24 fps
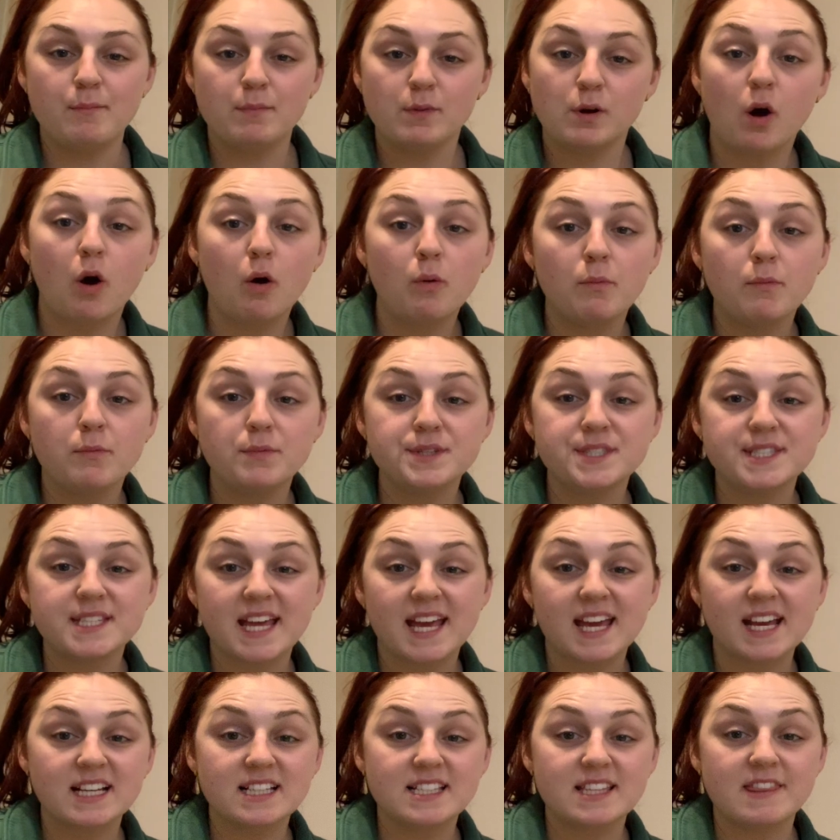common
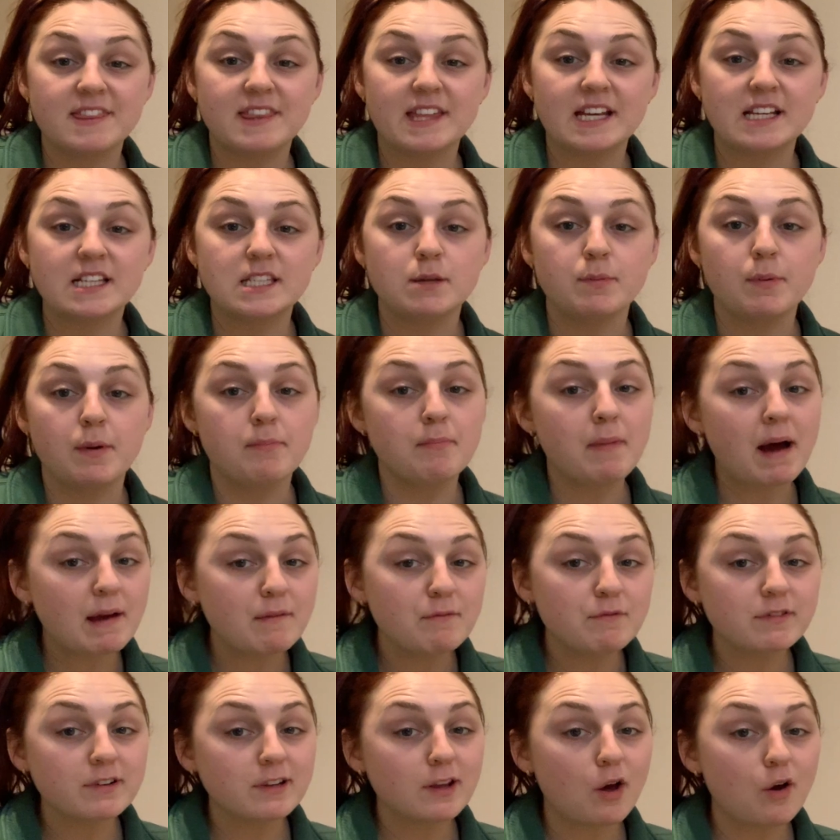mistakes and things to be
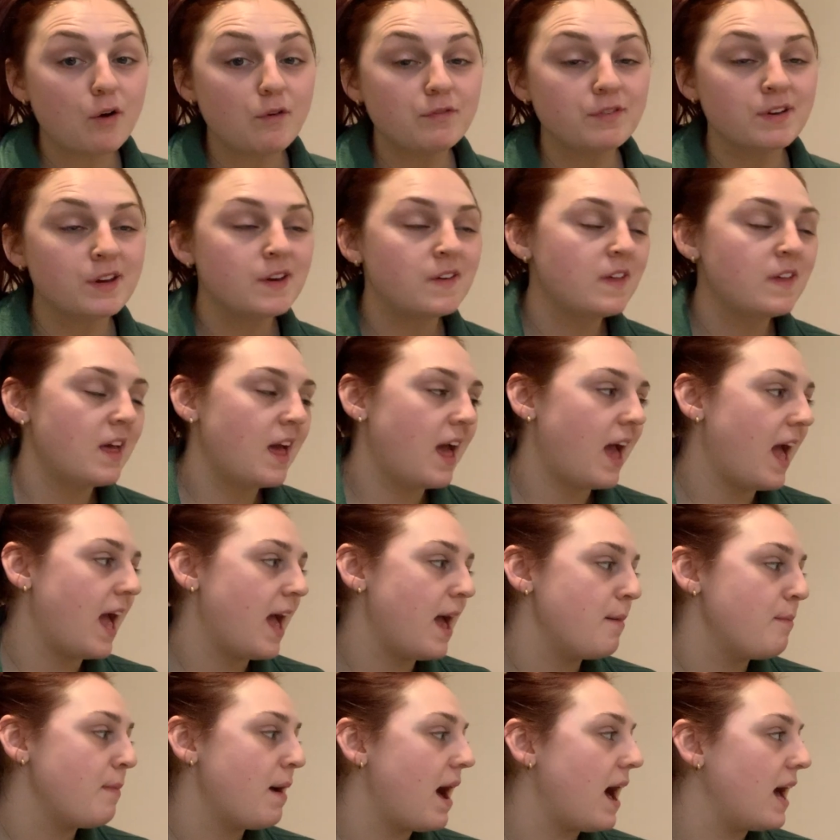mindful of,
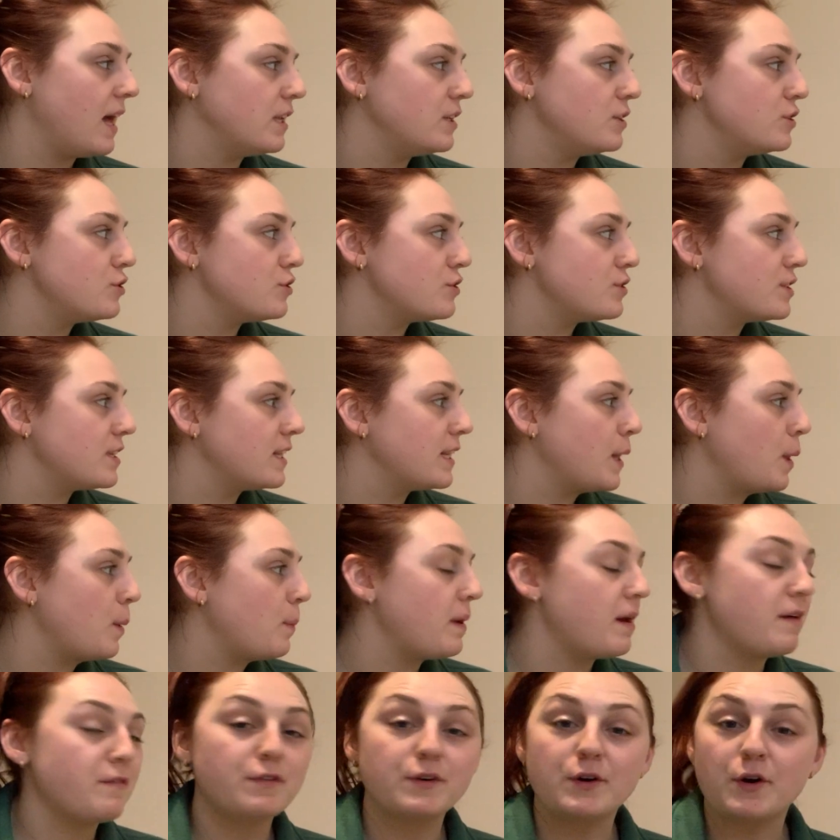and just a little
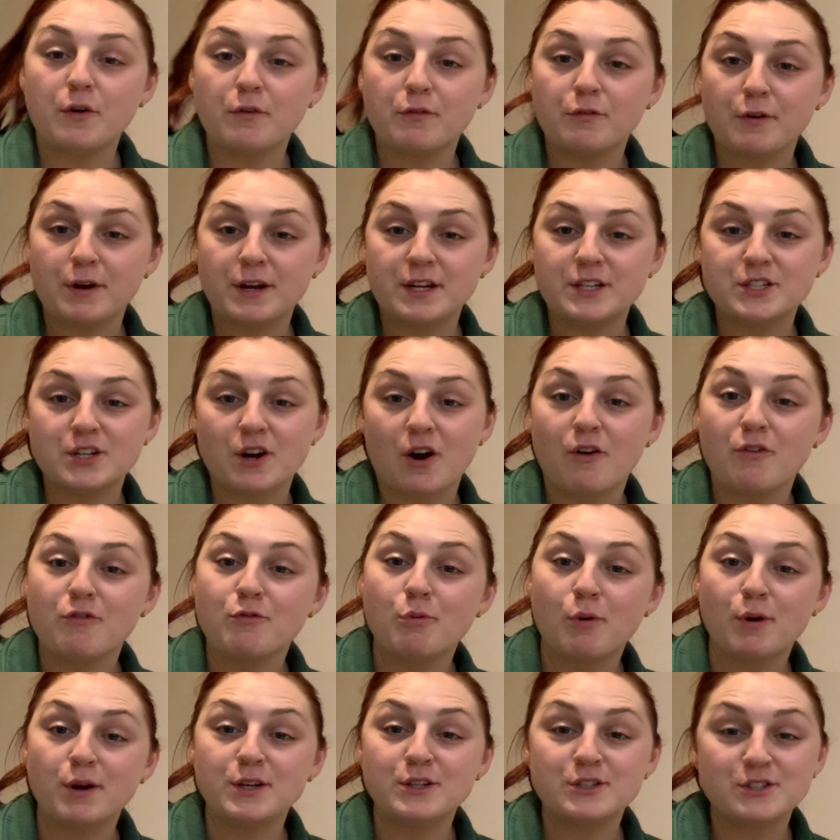bit of a coverage of
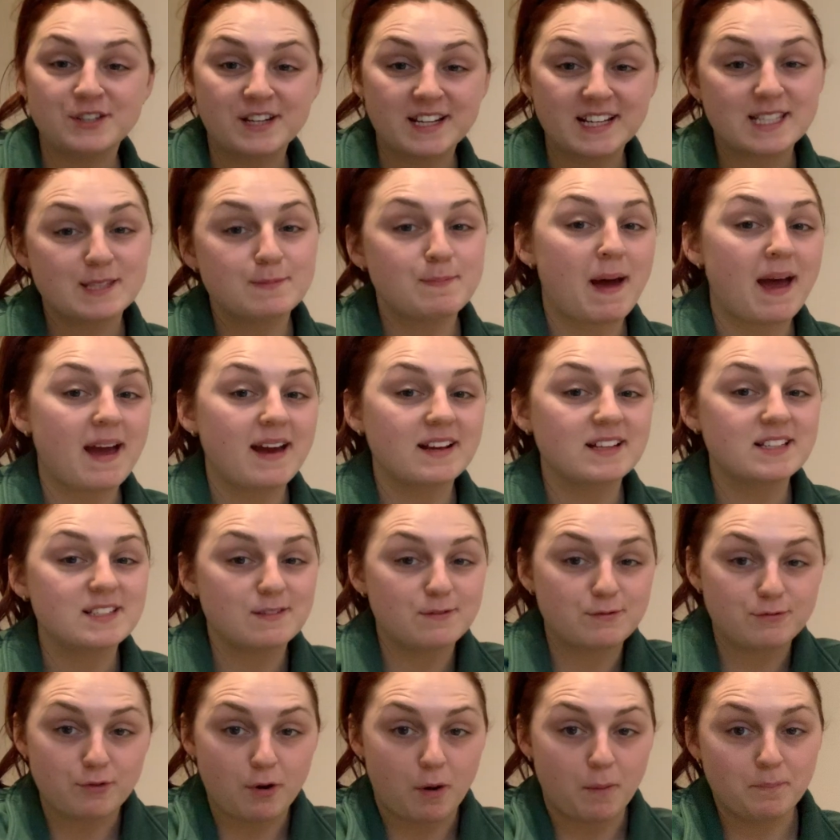what you should expect
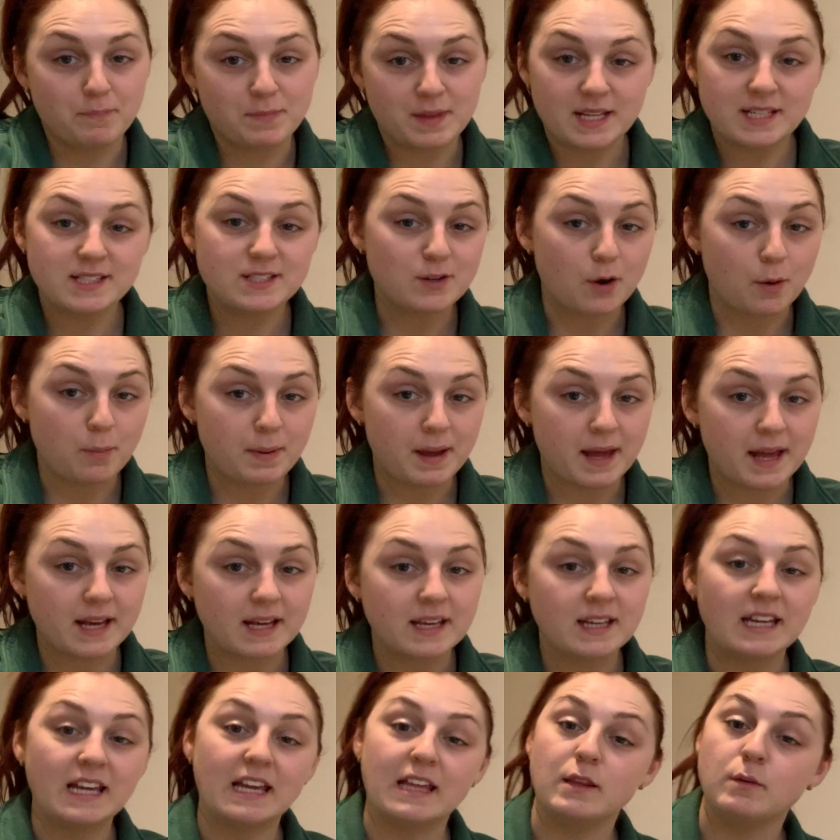from this
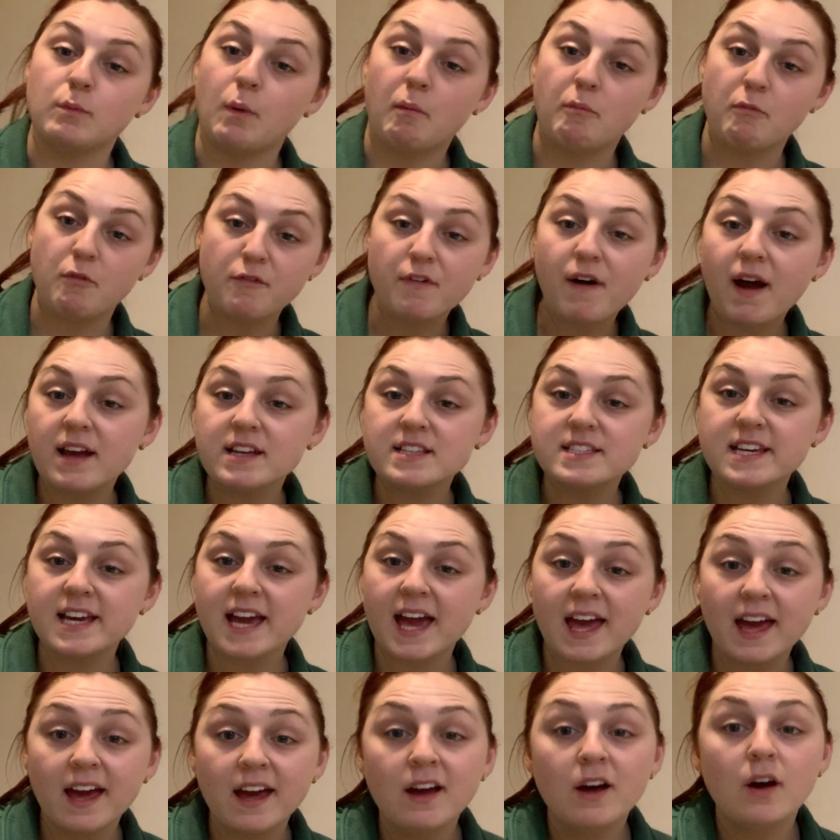topic, either when revising
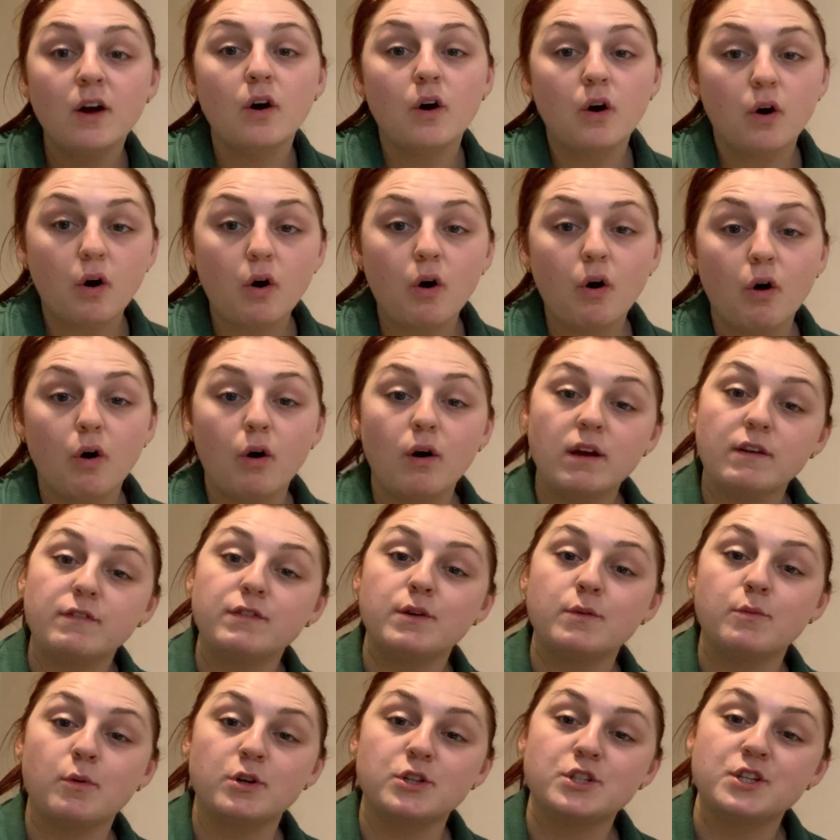it or if
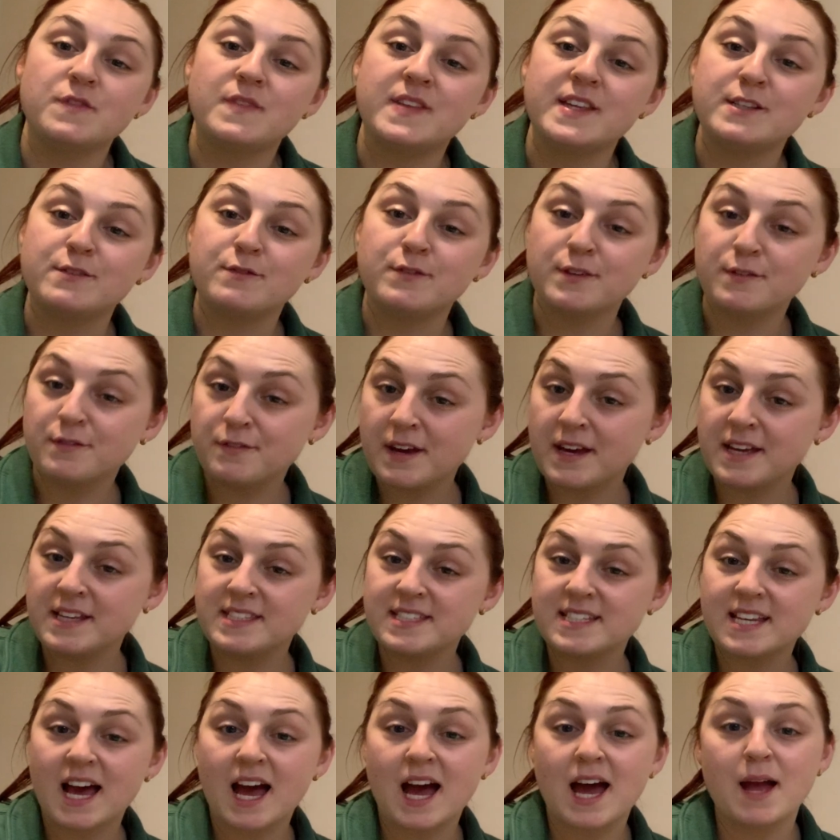you're watching this for the
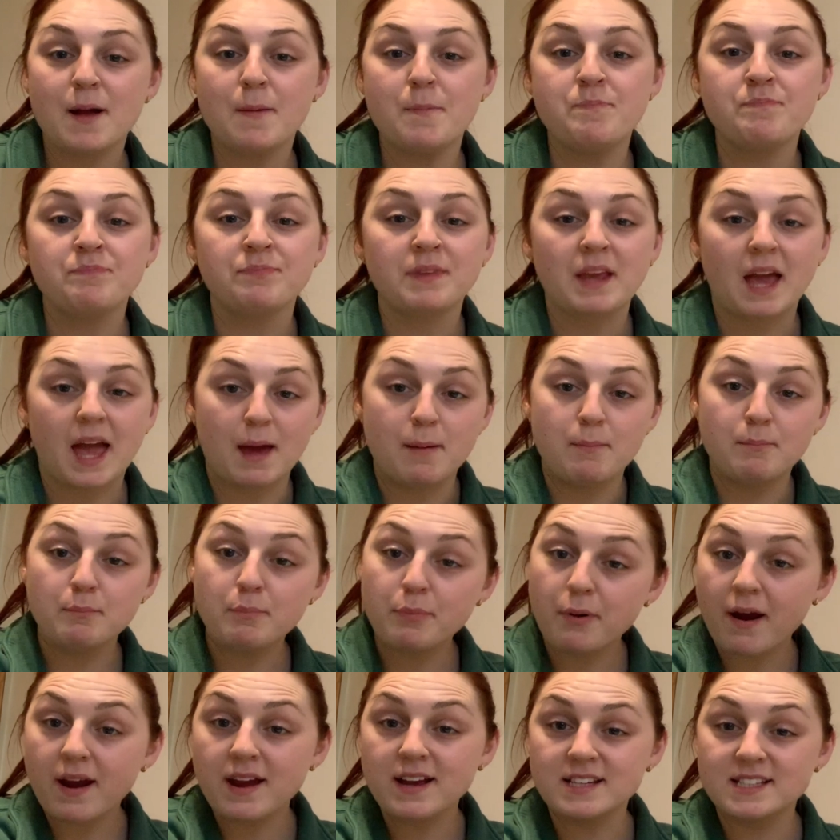first time
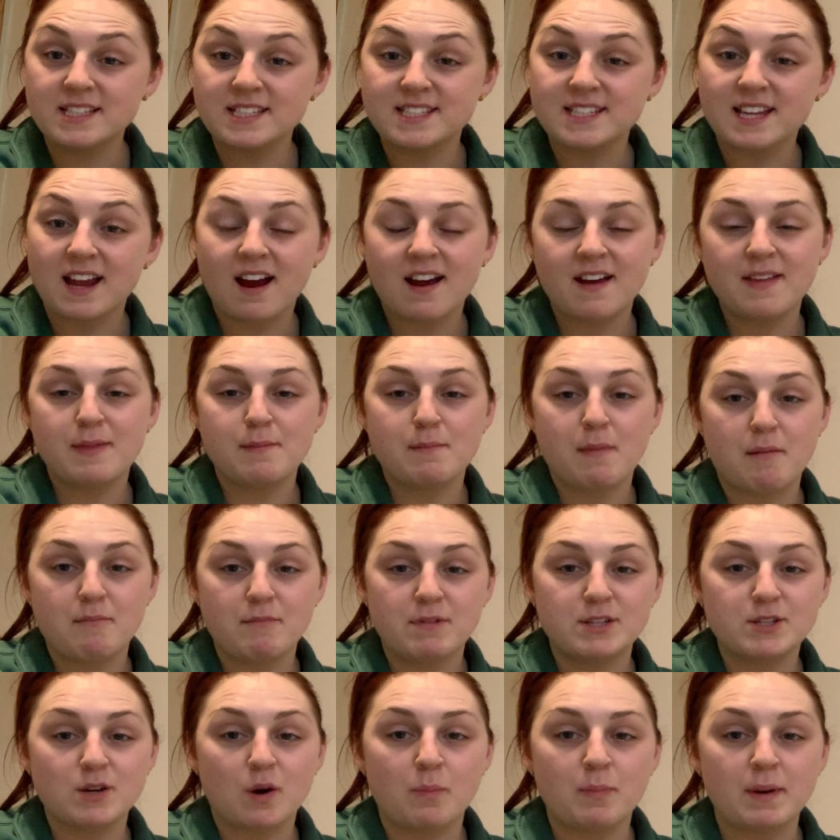prior to starting the memory
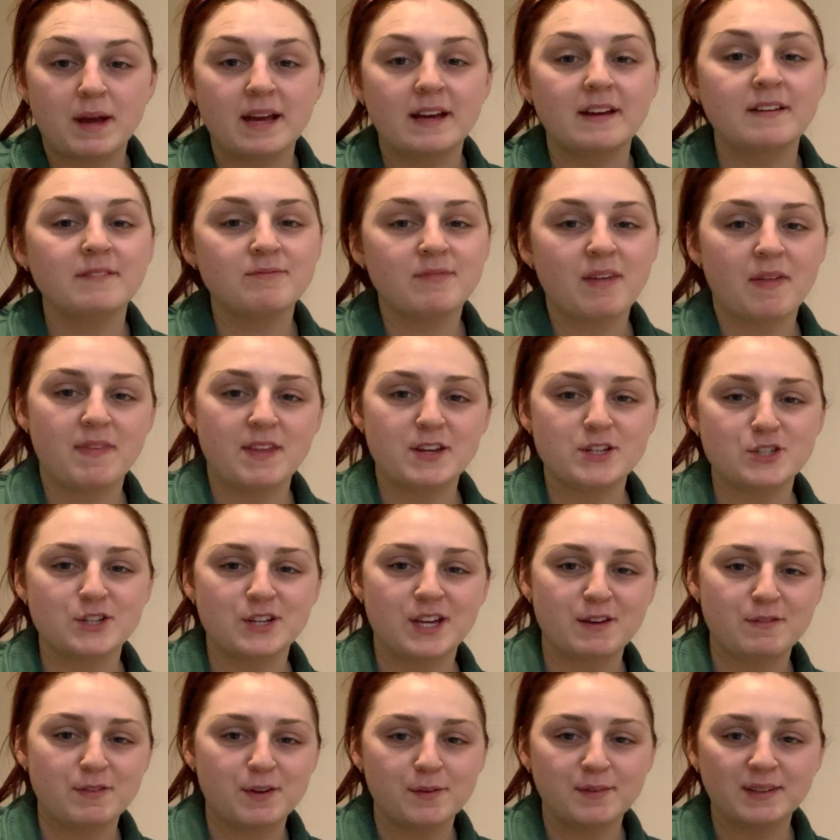topic, then this should
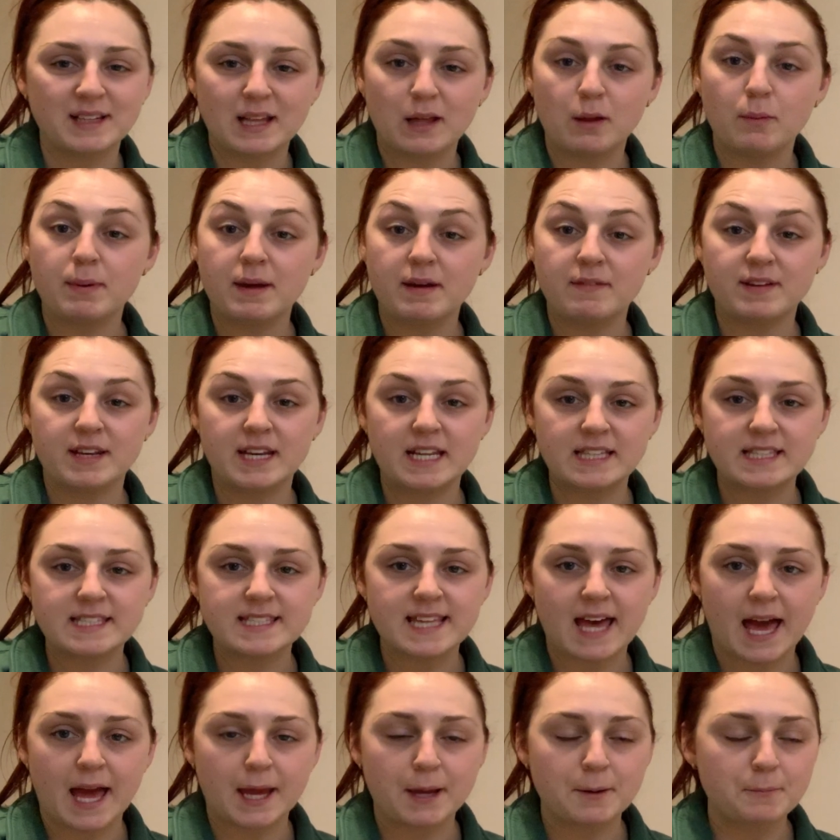give you a little bit of an
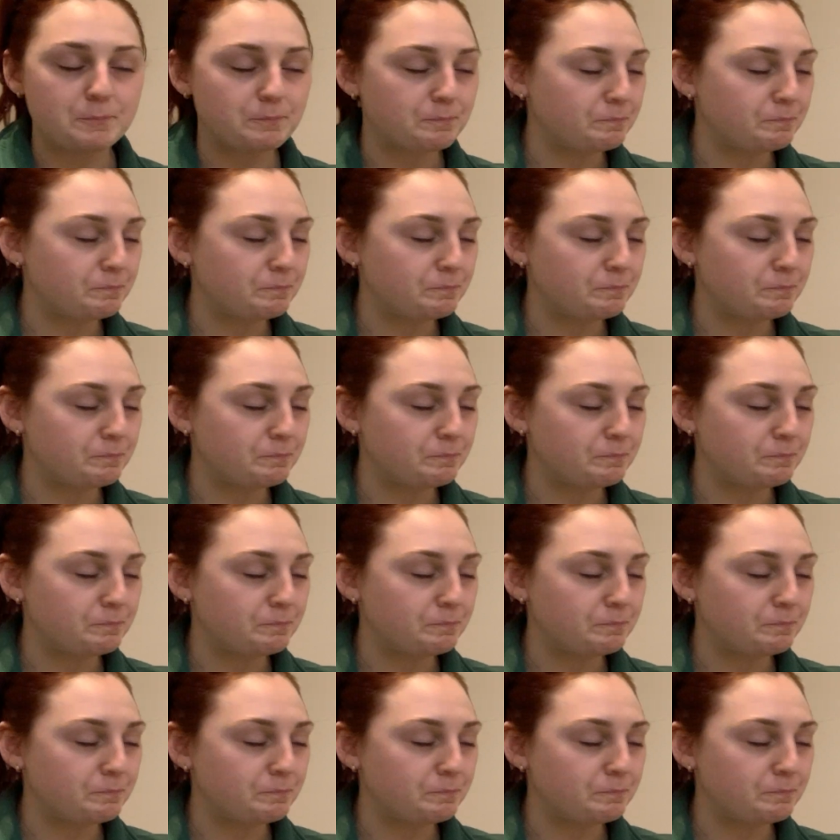insight.